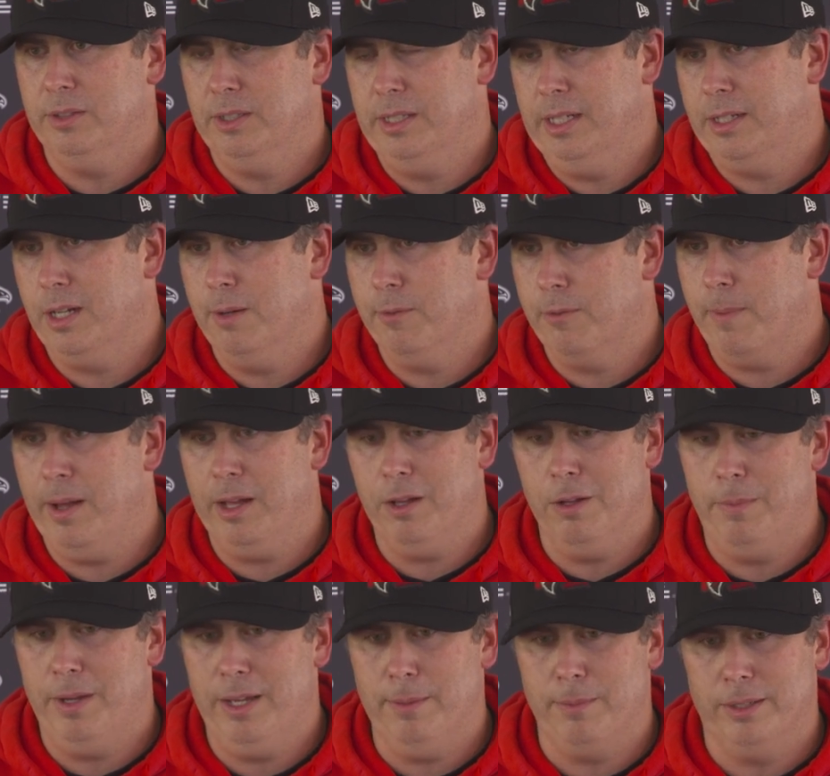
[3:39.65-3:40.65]
he didn't come from
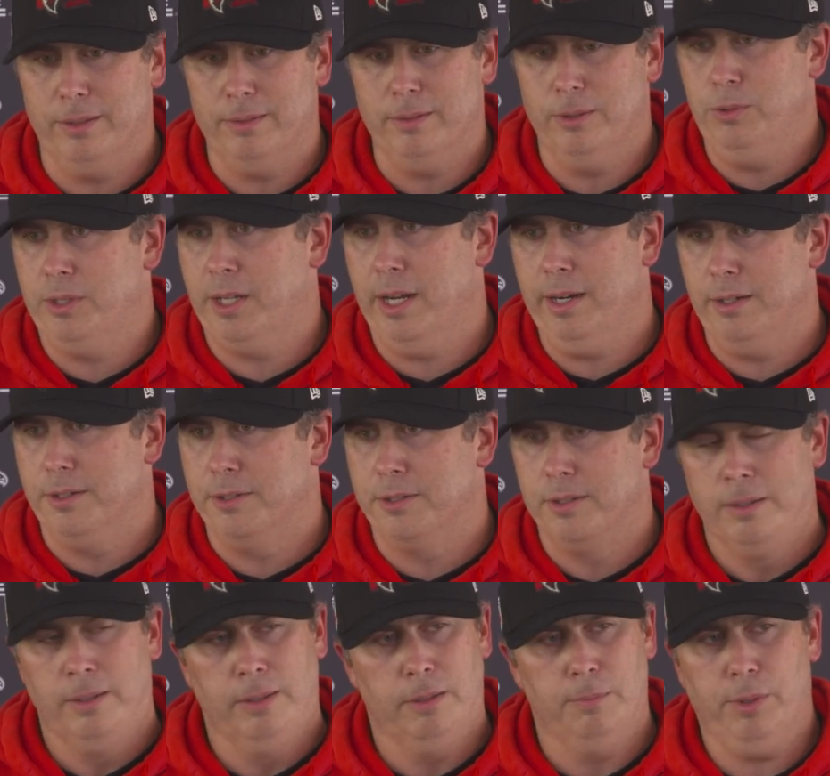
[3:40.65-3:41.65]
Alabama. Who cares?